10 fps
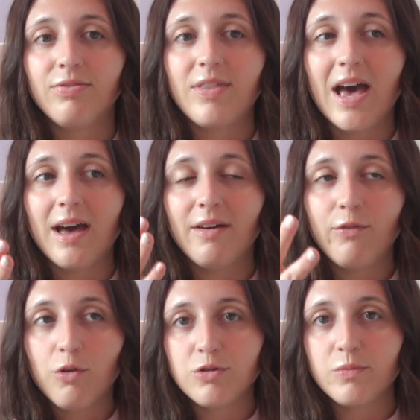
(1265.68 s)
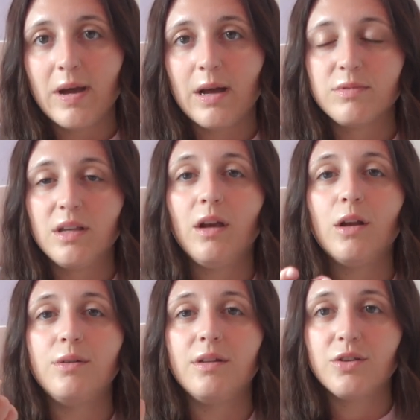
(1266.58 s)
that £400
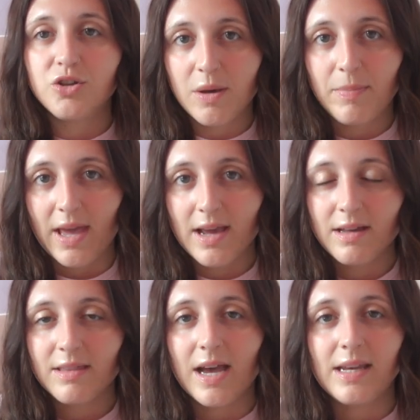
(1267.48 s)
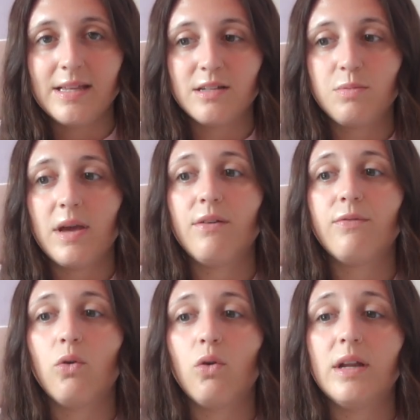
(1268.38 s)
included the shipping that I needed to pay
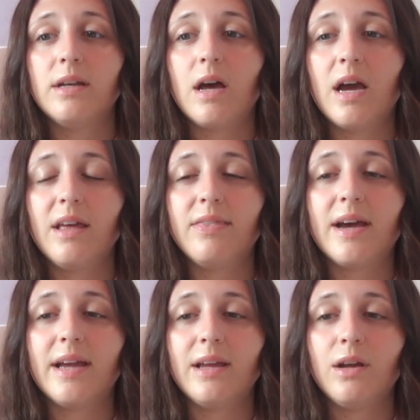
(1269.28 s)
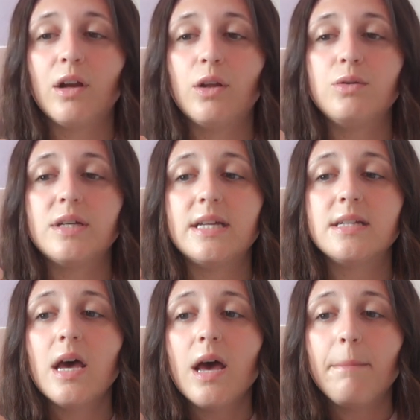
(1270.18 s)
for, and that included
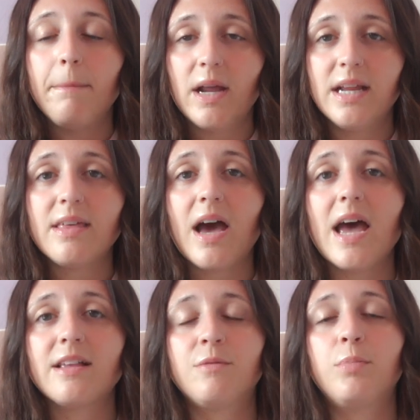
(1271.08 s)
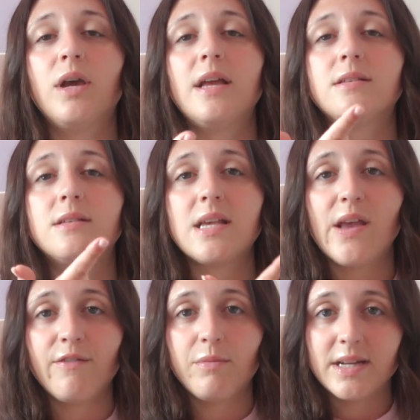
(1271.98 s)
money that I had to put in to
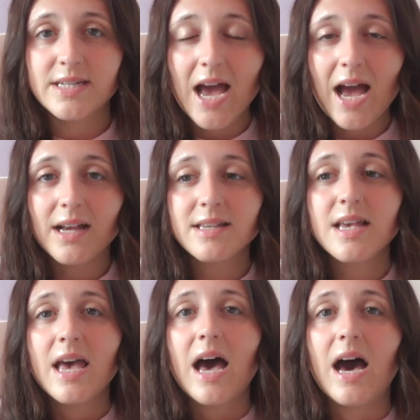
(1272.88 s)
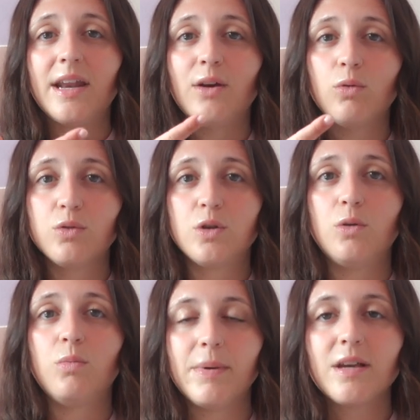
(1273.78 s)
save for my tax, and it
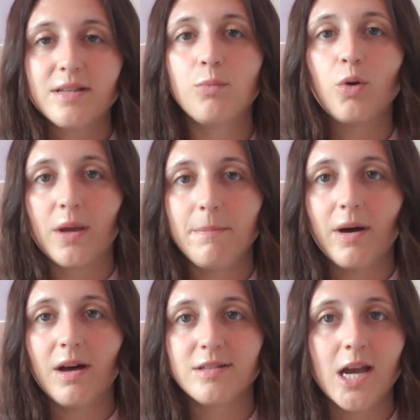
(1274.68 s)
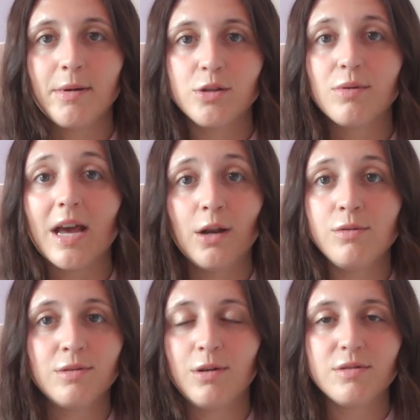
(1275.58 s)
also, because I'm working part-time, I don't get
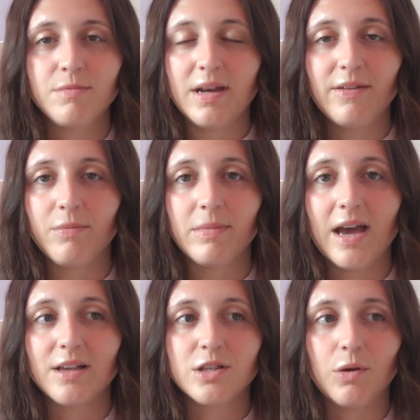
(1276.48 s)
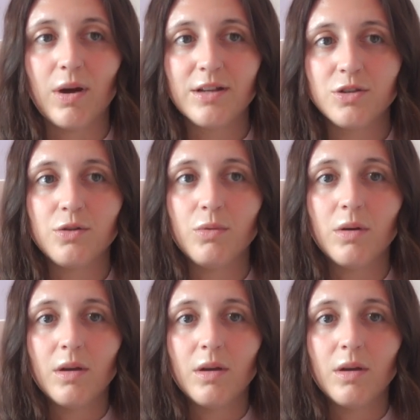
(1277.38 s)
loads and loads of money from that, so I do